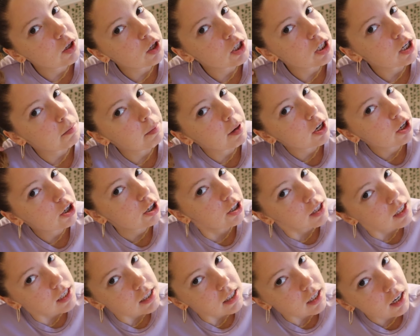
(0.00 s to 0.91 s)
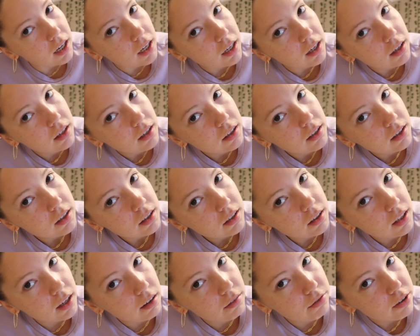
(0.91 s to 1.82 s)
you can tell better on this side.
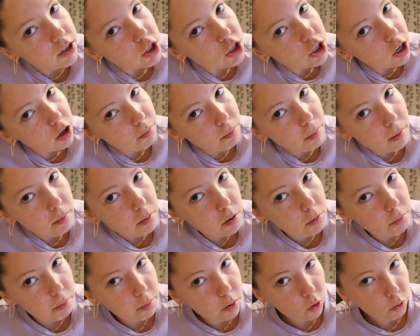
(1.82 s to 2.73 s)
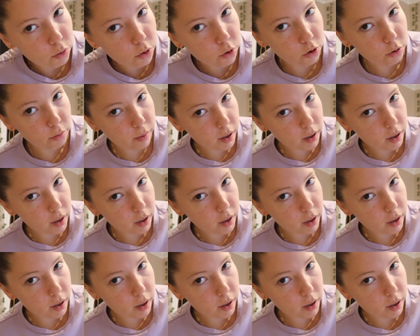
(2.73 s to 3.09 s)
Like fishtail bubble pull through